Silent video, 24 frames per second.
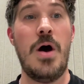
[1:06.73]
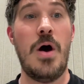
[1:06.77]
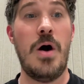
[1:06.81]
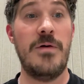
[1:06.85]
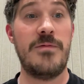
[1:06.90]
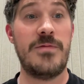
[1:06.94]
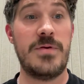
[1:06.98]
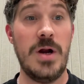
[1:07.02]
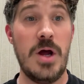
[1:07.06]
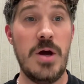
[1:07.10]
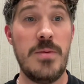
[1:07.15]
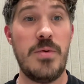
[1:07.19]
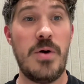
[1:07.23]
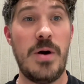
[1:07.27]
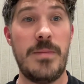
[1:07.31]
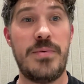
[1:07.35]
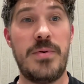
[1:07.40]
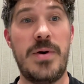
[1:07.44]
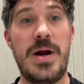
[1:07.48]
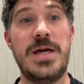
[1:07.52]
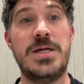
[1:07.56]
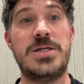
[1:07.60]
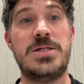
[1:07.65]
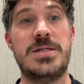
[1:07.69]
of Global
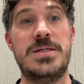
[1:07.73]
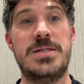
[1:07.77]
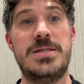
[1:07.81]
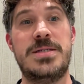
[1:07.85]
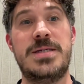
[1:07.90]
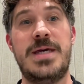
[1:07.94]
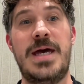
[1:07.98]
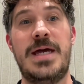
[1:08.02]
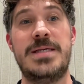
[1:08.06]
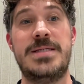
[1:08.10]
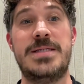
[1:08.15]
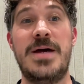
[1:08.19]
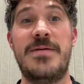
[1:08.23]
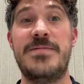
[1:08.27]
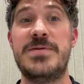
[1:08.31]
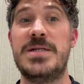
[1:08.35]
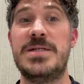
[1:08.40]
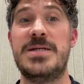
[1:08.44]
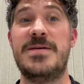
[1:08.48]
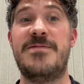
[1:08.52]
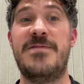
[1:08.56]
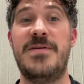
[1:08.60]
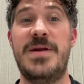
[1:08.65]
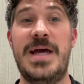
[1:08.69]
Operations, and served as
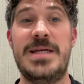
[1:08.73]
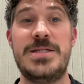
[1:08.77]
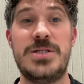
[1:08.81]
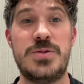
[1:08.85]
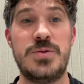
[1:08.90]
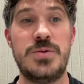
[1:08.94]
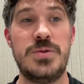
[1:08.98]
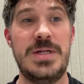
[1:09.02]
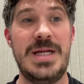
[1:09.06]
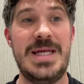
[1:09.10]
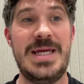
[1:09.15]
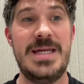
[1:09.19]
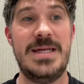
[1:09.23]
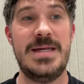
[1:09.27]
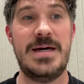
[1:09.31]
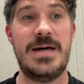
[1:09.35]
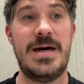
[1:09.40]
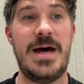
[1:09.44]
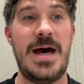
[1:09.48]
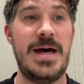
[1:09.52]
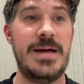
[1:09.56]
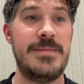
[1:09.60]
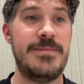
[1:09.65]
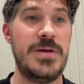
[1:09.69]
a financial leader
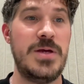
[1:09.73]
at